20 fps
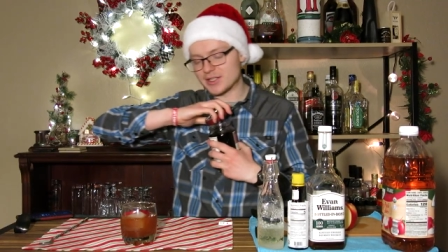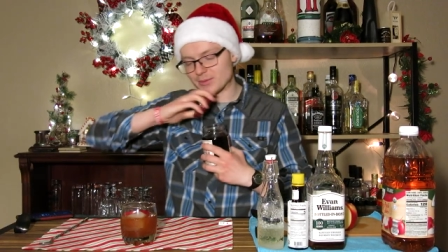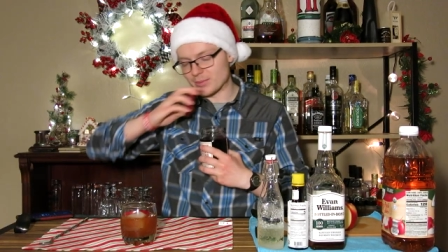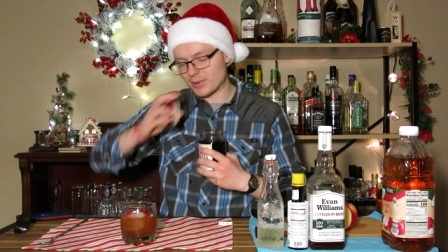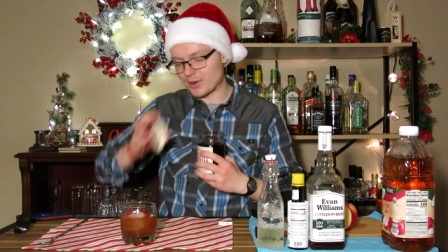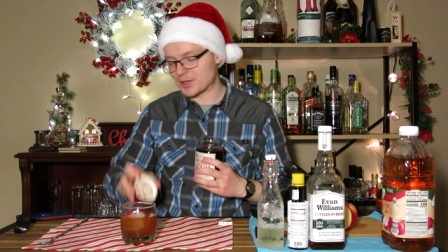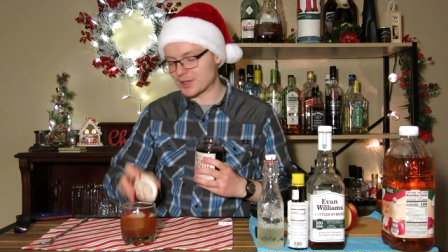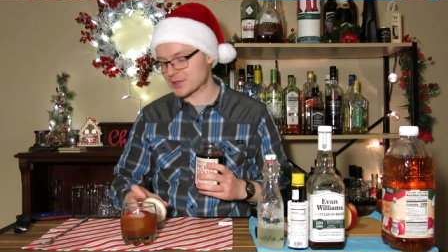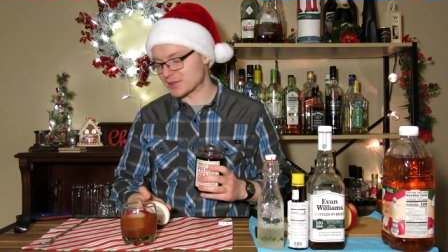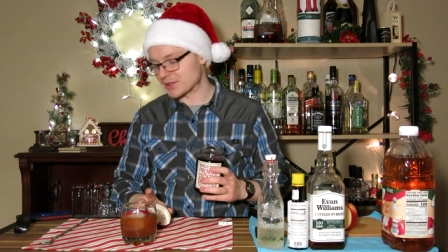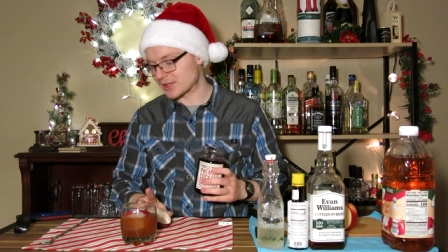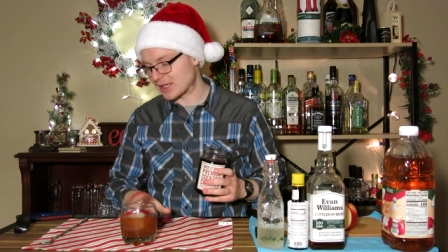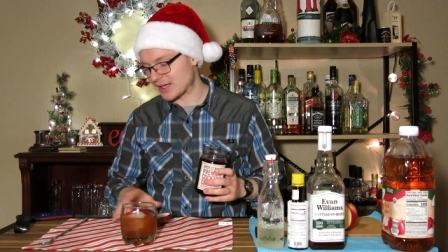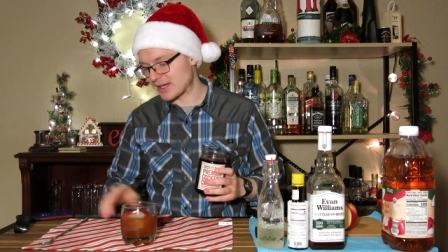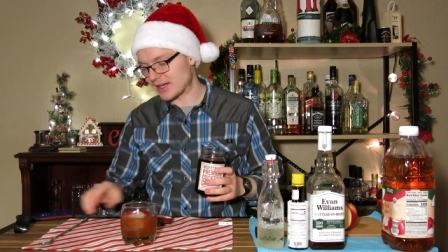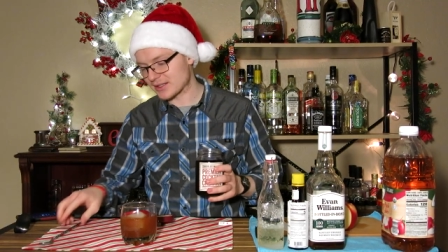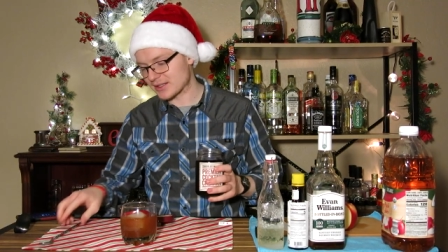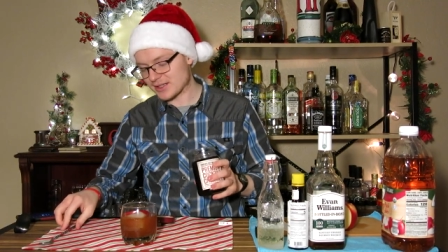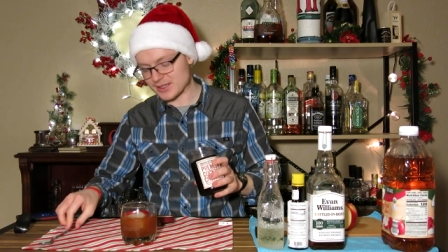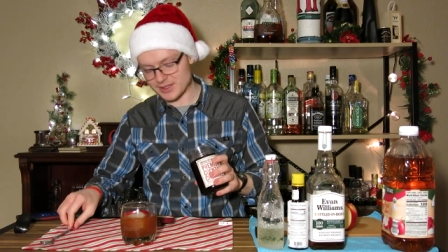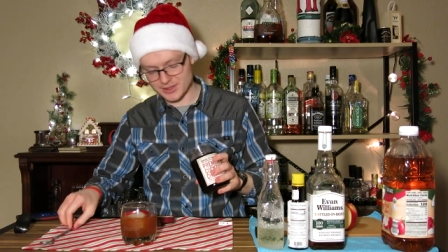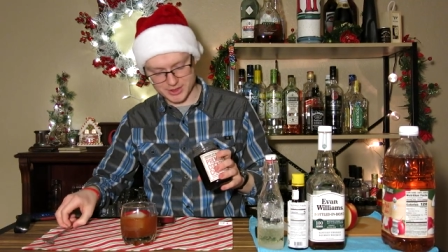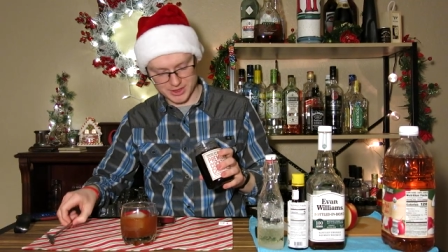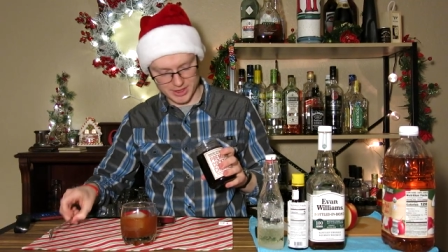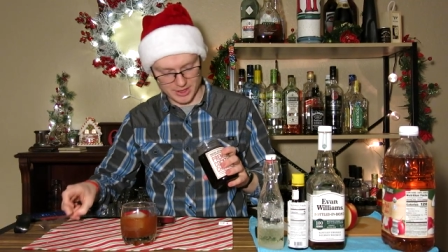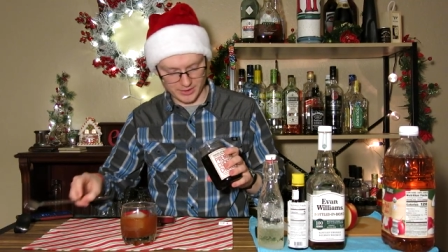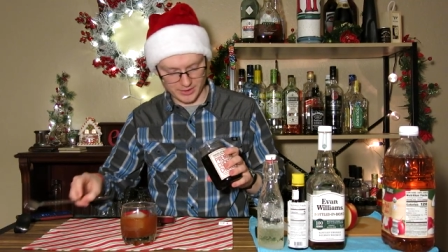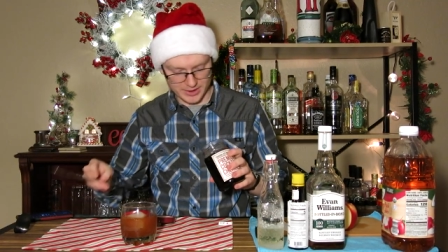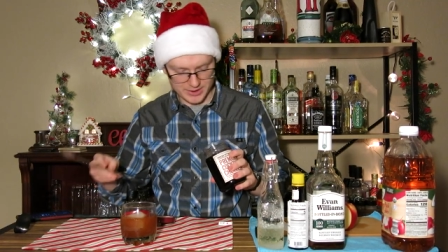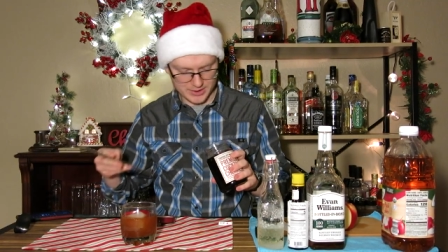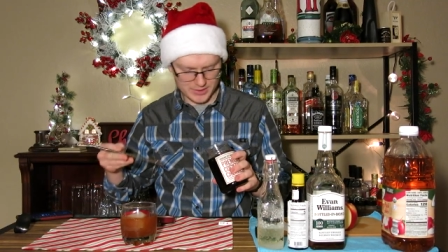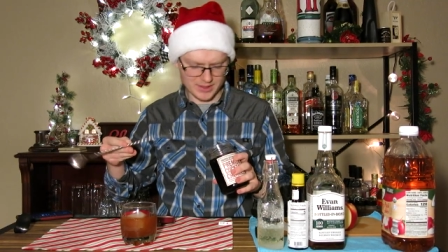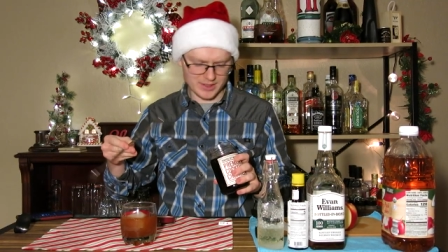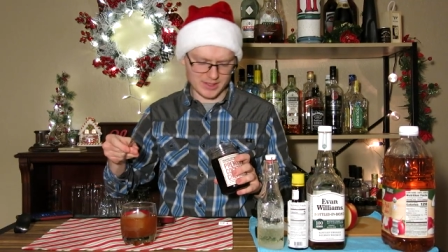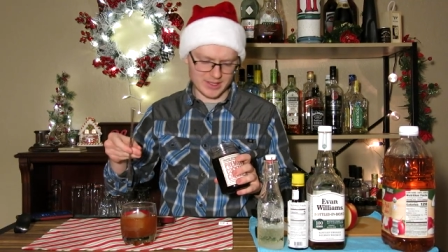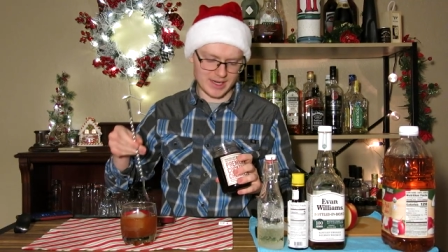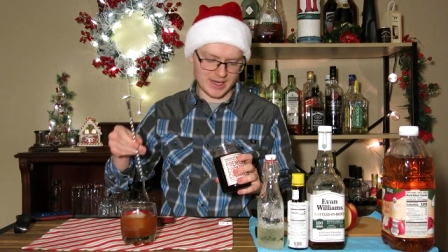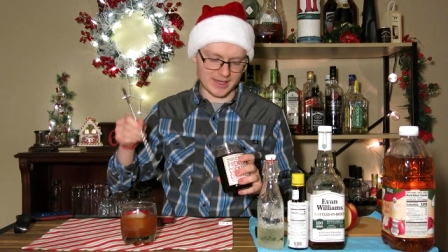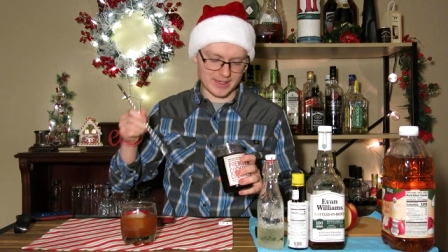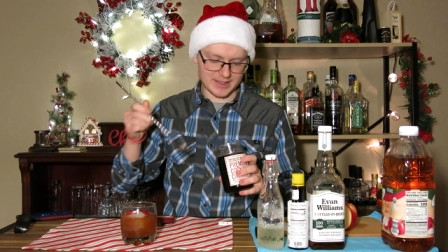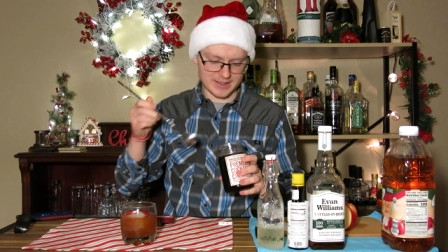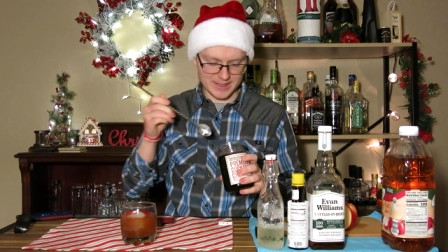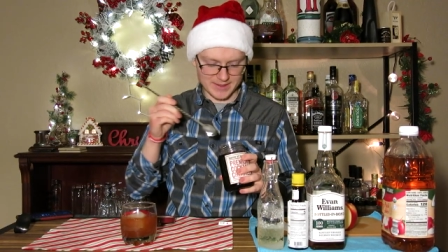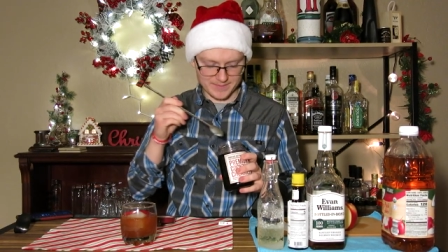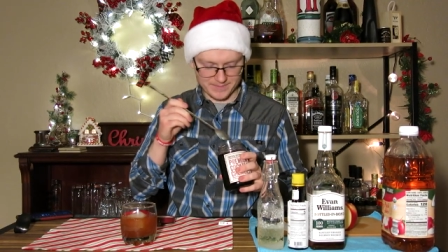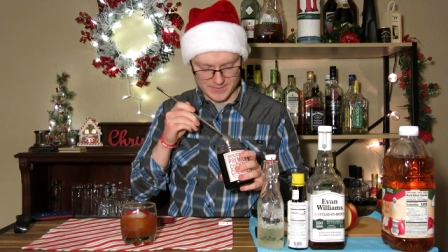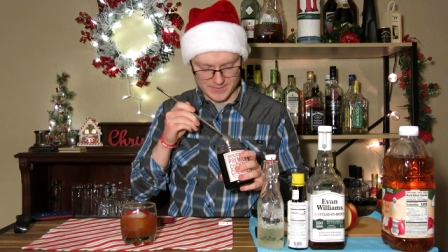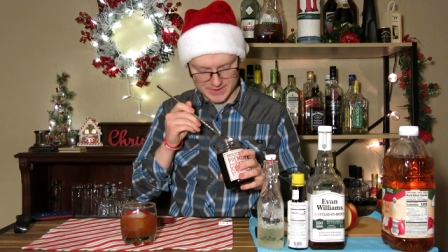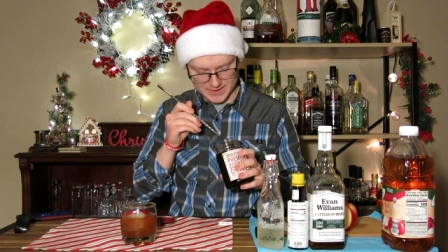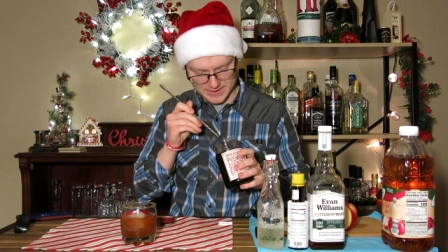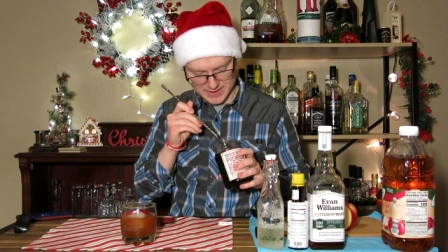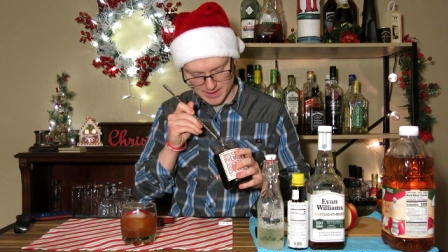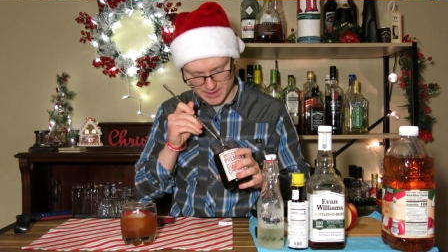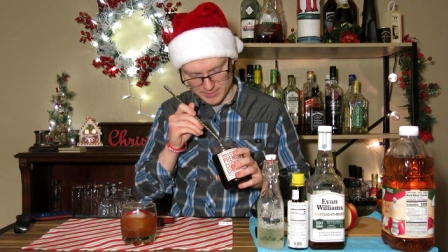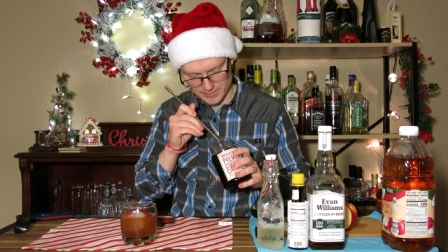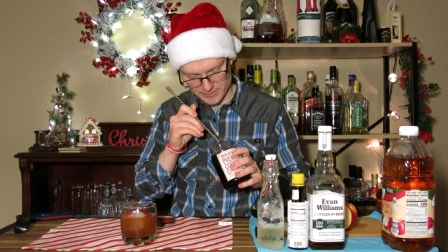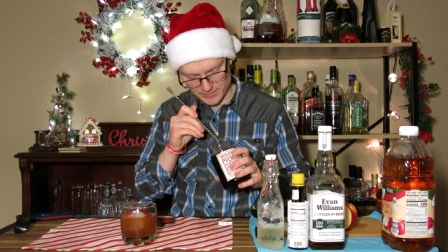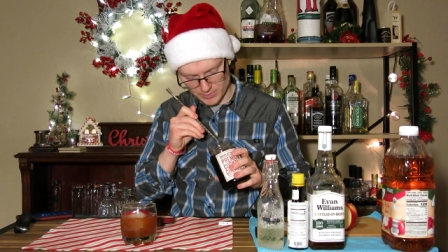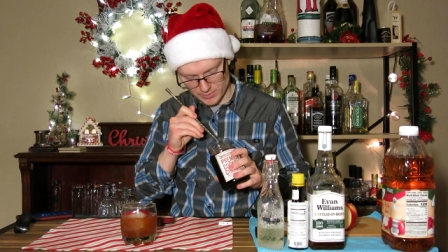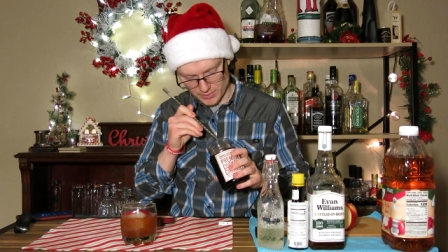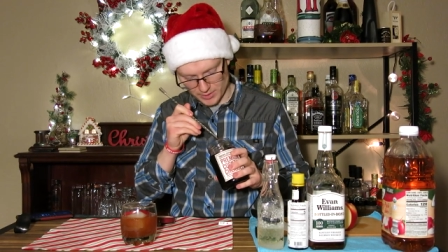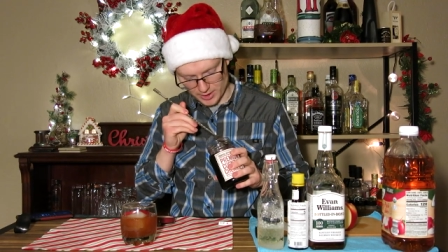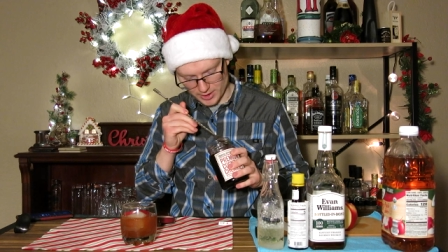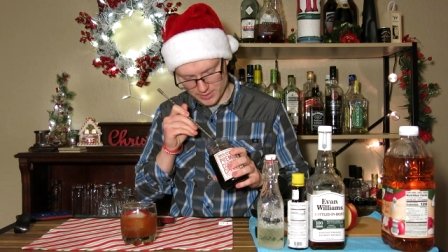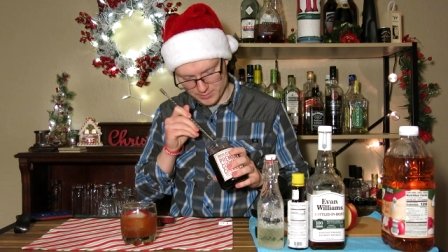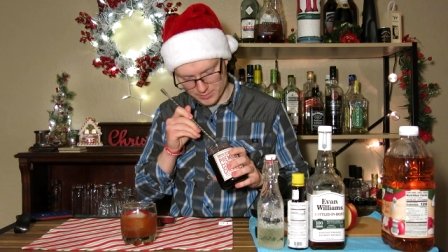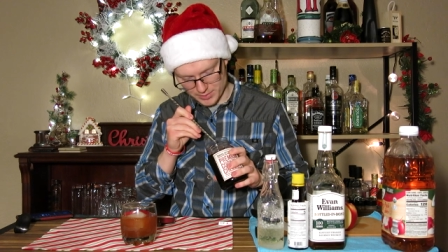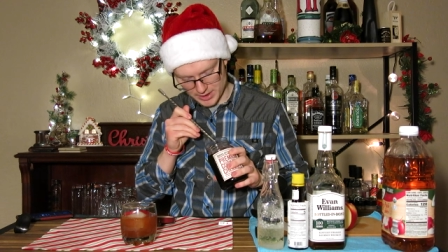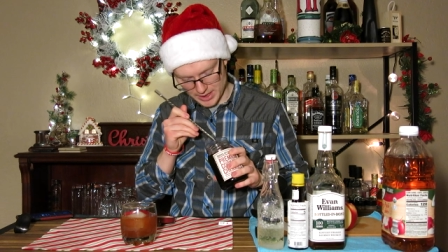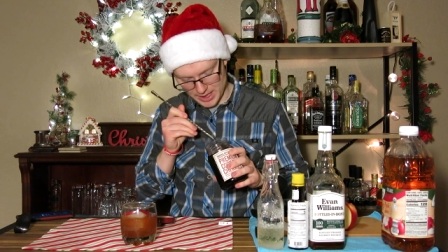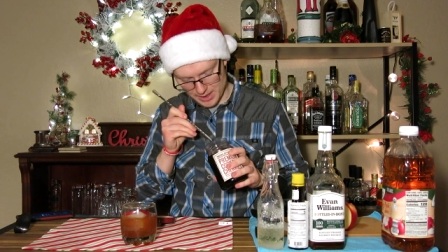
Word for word: you're partial to cocktail cherries, you can kind of skip this step if you aren't, but